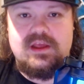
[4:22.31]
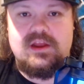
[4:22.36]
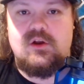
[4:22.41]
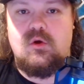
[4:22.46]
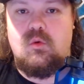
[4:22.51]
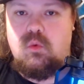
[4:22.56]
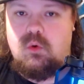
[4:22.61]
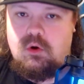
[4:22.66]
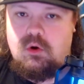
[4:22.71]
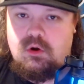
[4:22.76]
in a
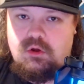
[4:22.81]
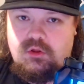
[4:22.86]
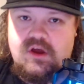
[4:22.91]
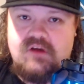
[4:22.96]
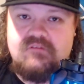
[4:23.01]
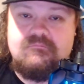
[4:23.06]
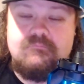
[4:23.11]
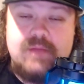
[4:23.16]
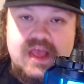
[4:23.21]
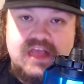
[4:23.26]
world
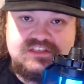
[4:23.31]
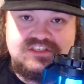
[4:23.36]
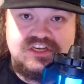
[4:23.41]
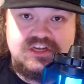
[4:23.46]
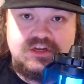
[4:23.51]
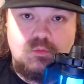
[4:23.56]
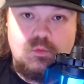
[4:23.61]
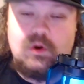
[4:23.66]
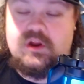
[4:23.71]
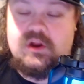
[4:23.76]
of
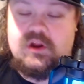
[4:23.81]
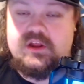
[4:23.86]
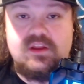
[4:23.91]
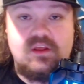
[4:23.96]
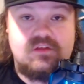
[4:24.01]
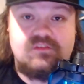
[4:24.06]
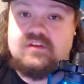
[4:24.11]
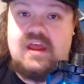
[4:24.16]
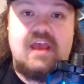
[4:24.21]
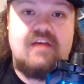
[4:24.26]
magic where he
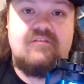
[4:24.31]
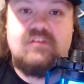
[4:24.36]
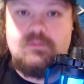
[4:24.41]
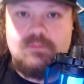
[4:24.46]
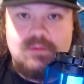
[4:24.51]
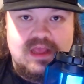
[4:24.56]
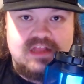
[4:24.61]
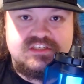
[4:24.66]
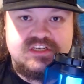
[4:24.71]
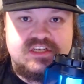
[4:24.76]
doesn't have any
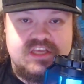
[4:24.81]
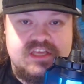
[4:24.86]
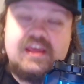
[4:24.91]
magic.